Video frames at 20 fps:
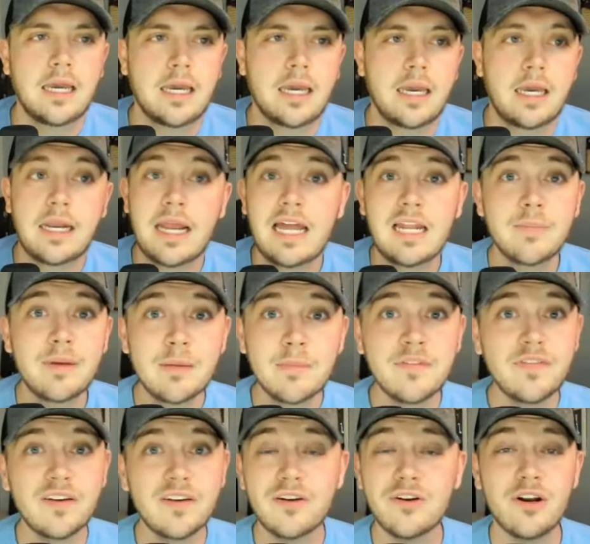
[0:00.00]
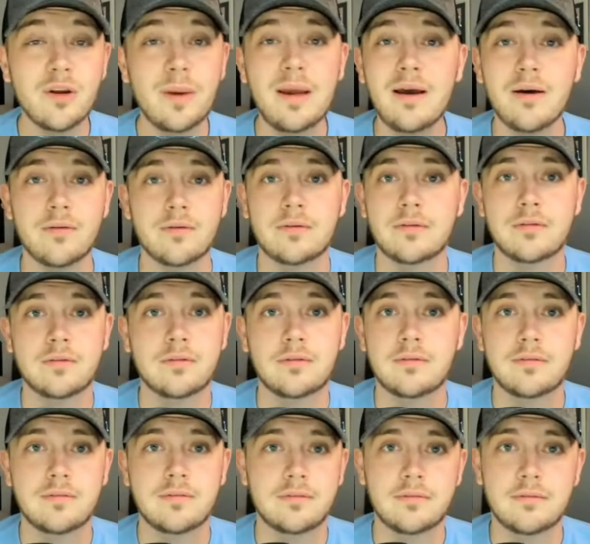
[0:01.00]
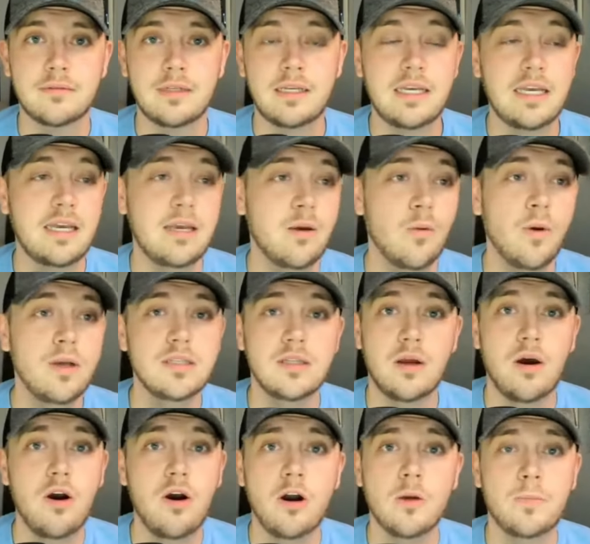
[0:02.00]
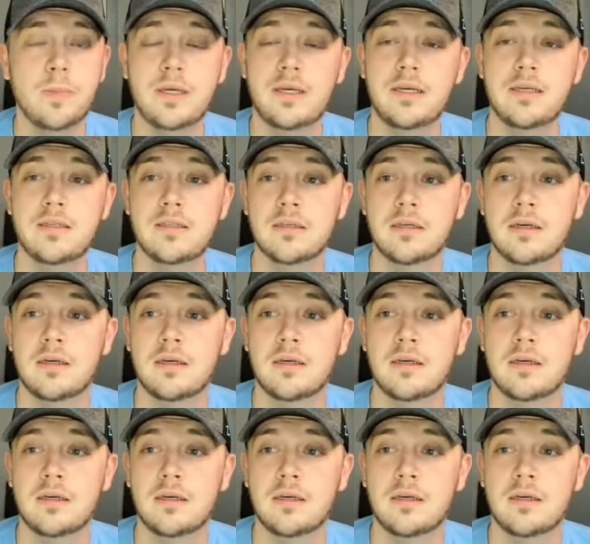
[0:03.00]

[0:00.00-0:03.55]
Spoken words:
And Alabama figured them out. It wasn't hard because